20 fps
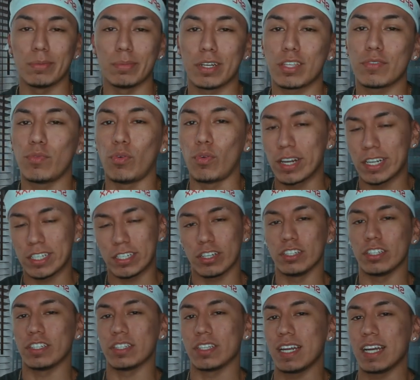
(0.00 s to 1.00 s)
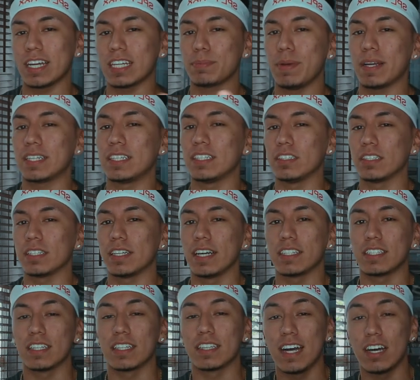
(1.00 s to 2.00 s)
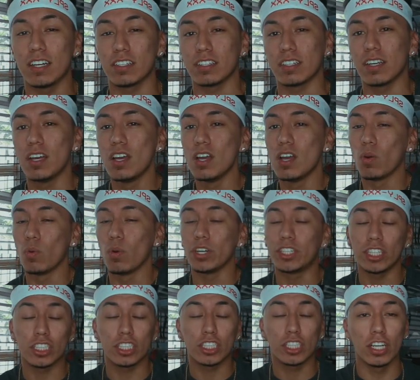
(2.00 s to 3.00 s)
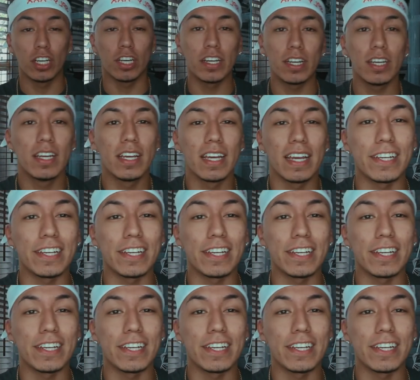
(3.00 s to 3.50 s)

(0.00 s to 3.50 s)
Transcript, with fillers: but it's four days earlier than I expected to get to a thousand, which is good.